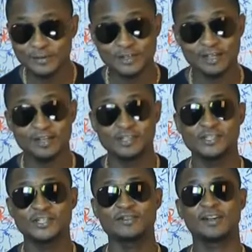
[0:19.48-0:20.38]
name is
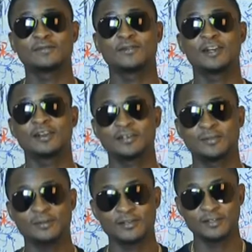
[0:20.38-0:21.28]
Shadrack Folarin
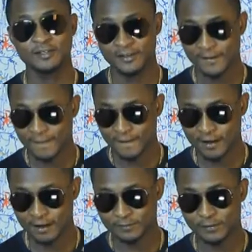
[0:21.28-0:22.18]
Adeboye.
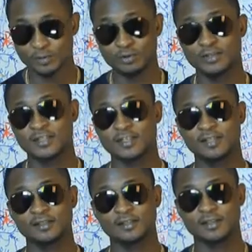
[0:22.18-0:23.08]
I'm from Kogi
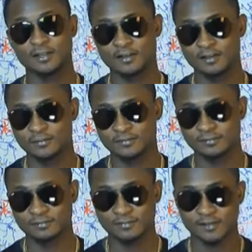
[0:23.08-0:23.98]
State.
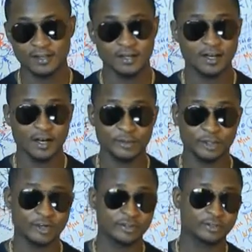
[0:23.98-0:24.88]
I'm
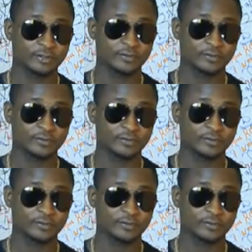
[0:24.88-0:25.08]
a graduate